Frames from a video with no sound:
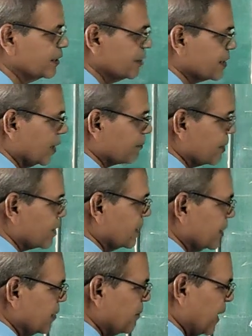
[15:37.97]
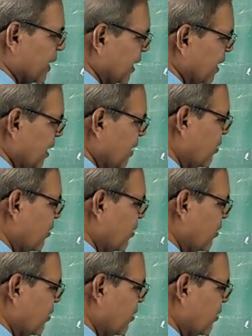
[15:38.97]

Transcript: This is surface tension. This is Faraday.